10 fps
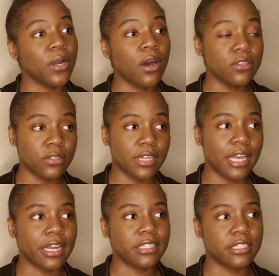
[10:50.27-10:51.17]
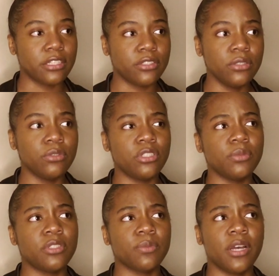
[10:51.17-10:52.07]
also, like I said, too, she
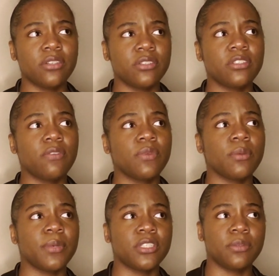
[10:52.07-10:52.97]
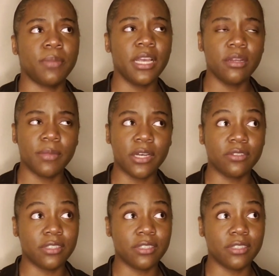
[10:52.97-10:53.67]
would surround herself with a bunch of beta males.